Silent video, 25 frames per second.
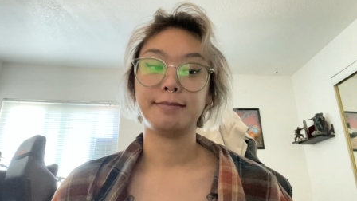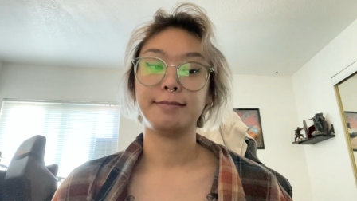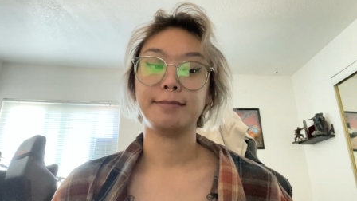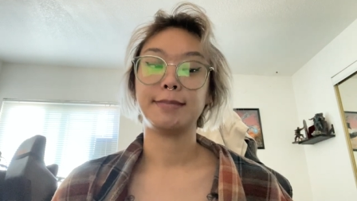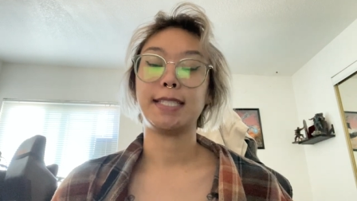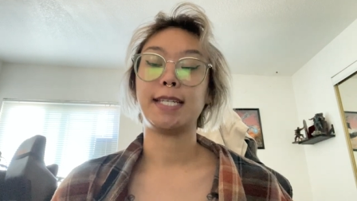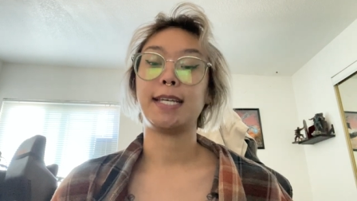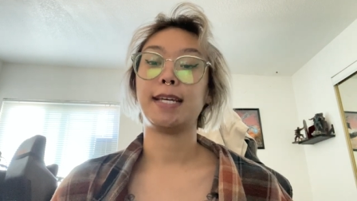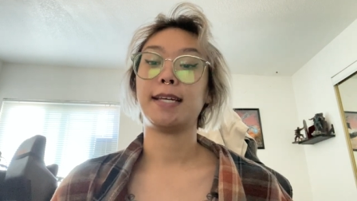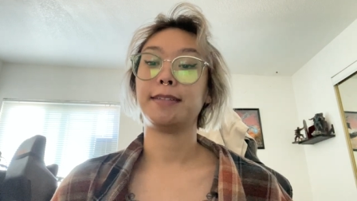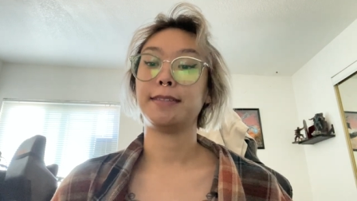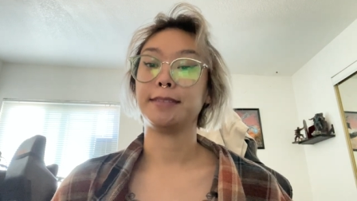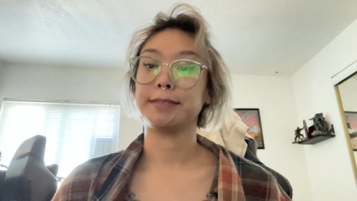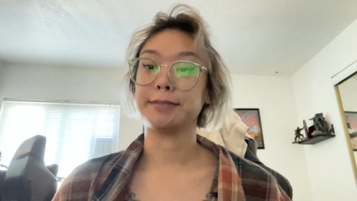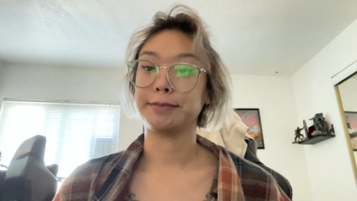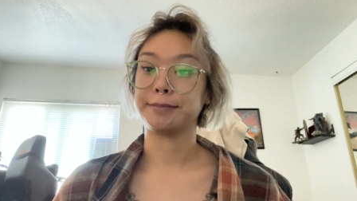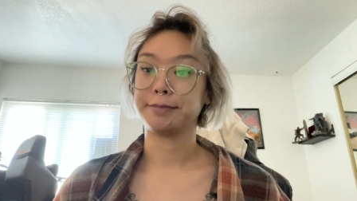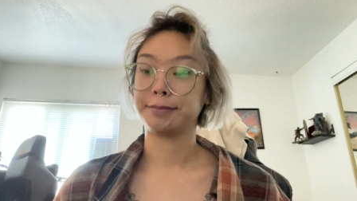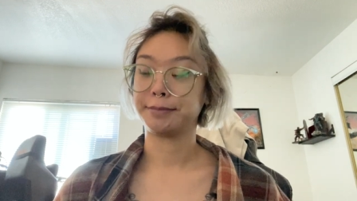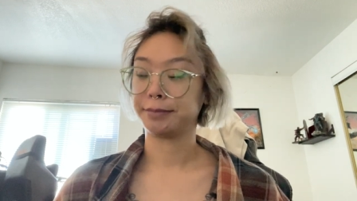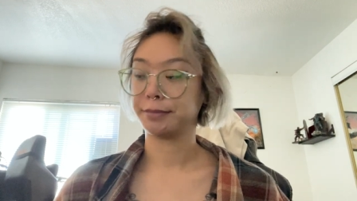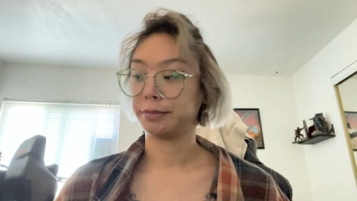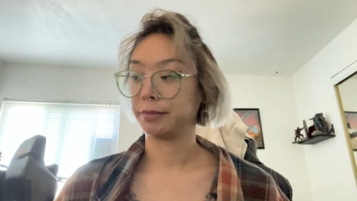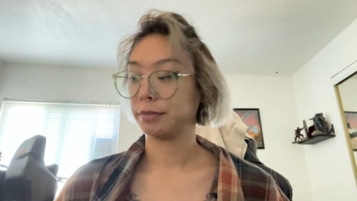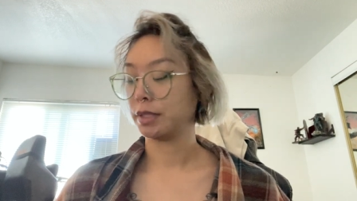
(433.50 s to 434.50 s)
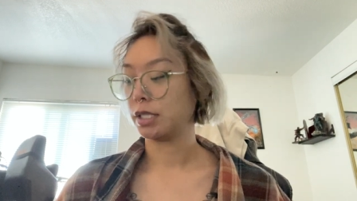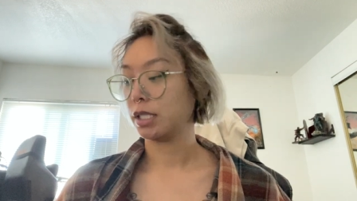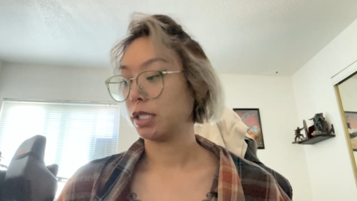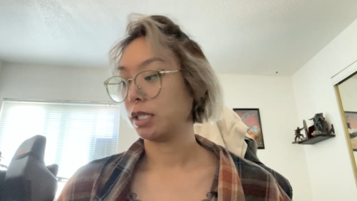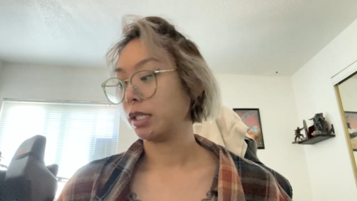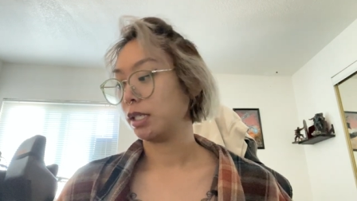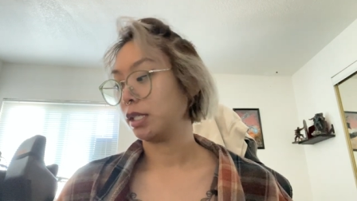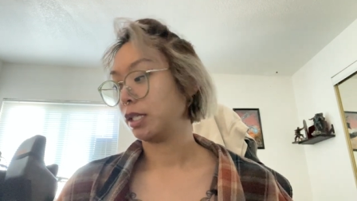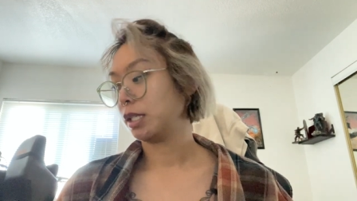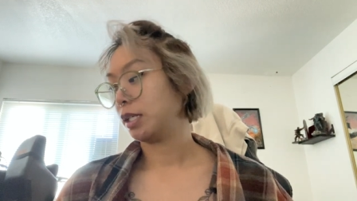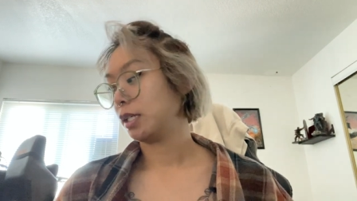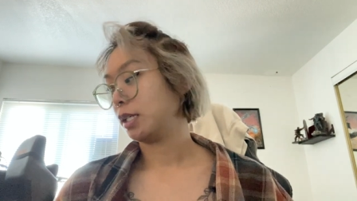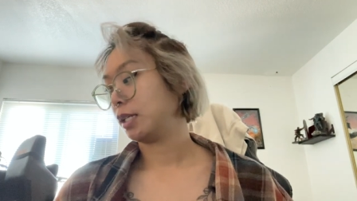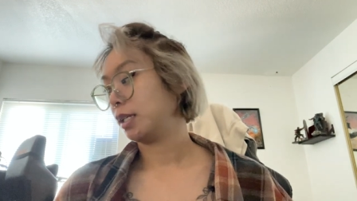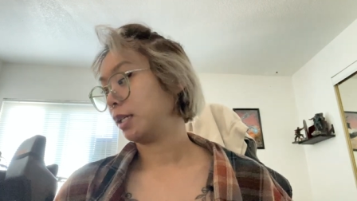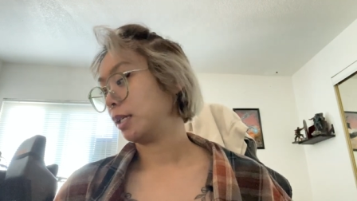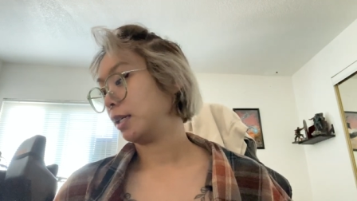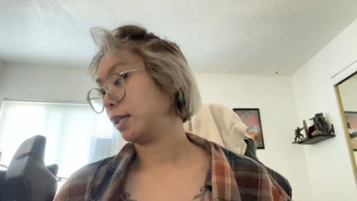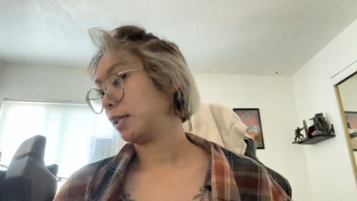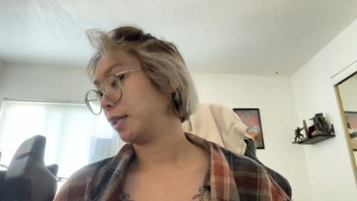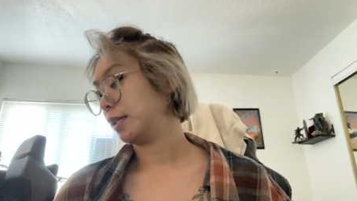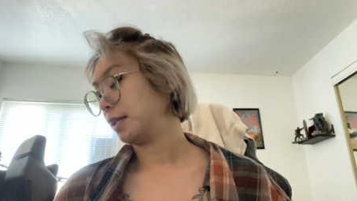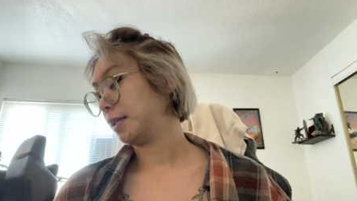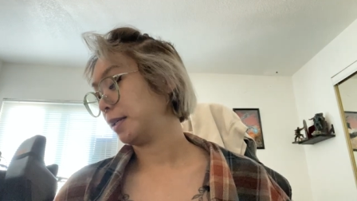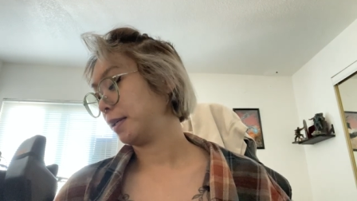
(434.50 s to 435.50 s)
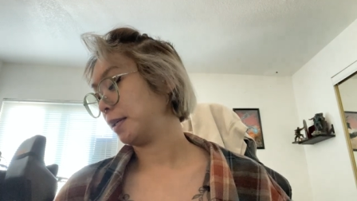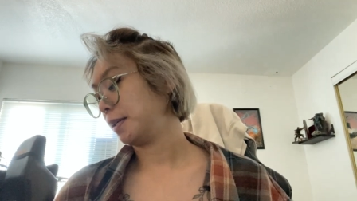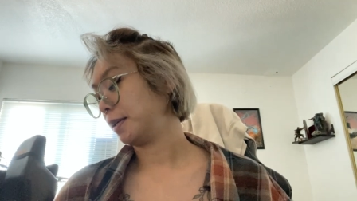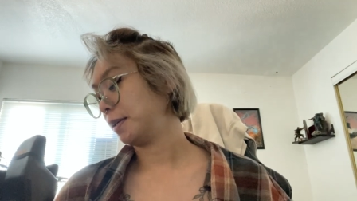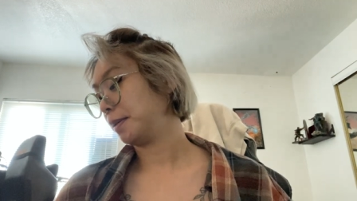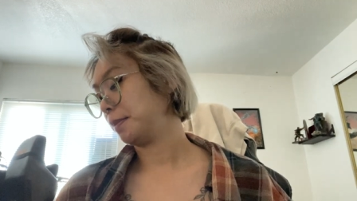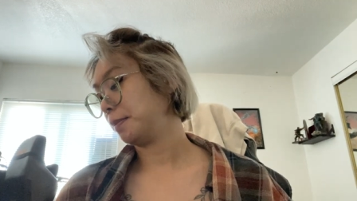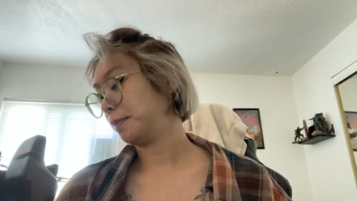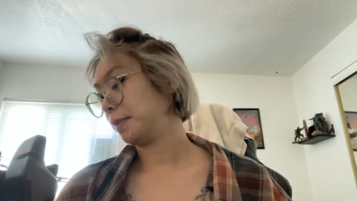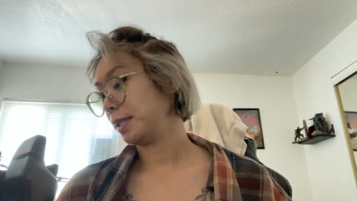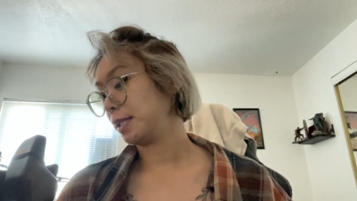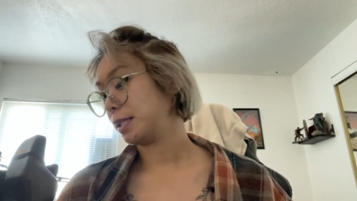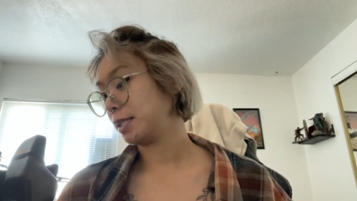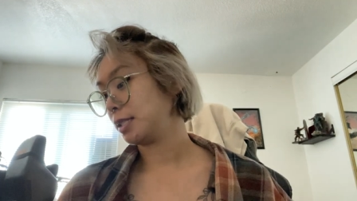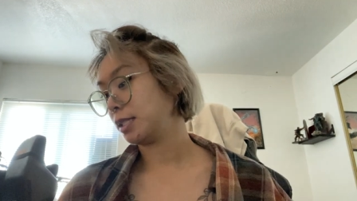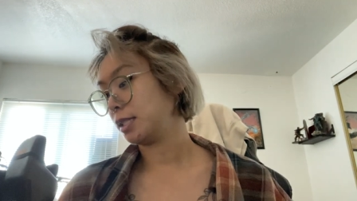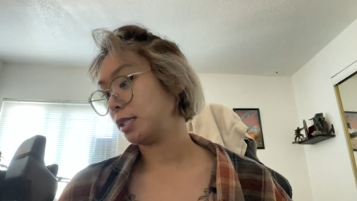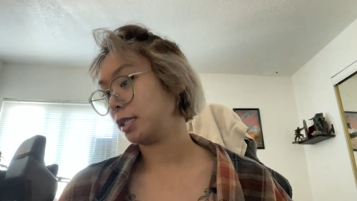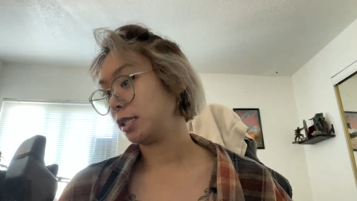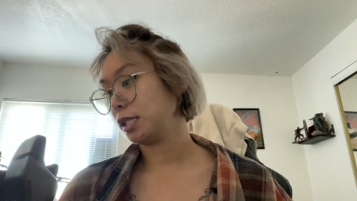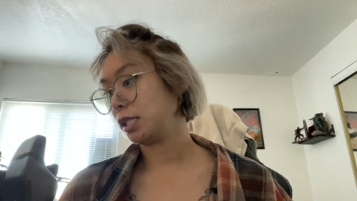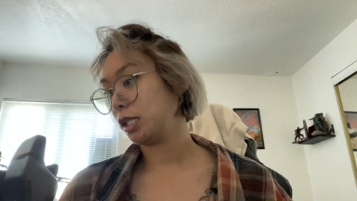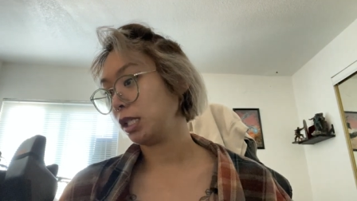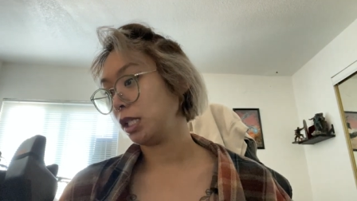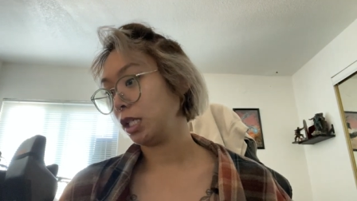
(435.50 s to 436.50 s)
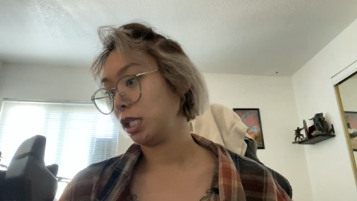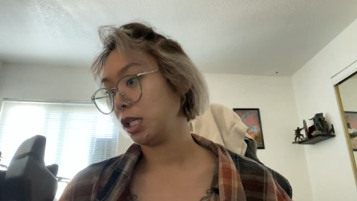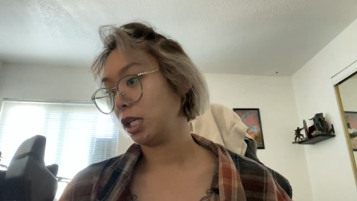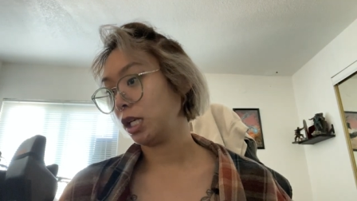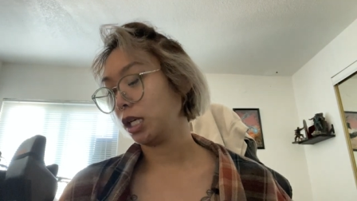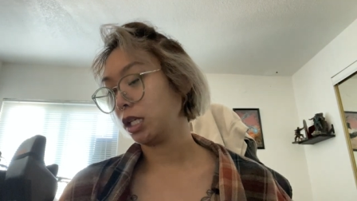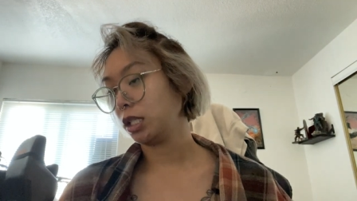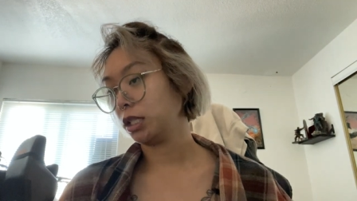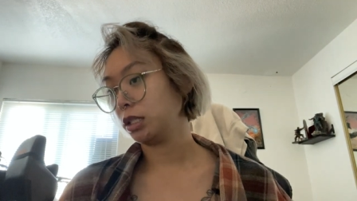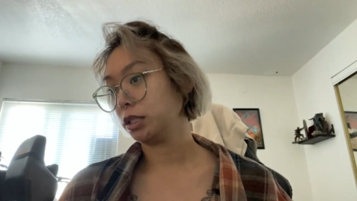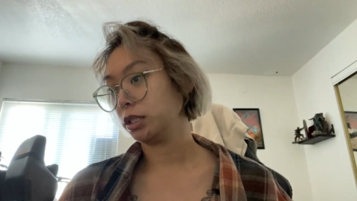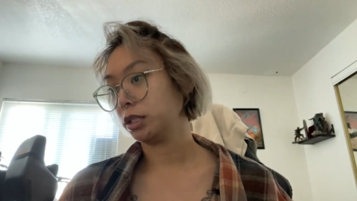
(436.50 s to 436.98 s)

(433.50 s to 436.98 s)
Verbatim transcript: Yeah. Um, but yeah,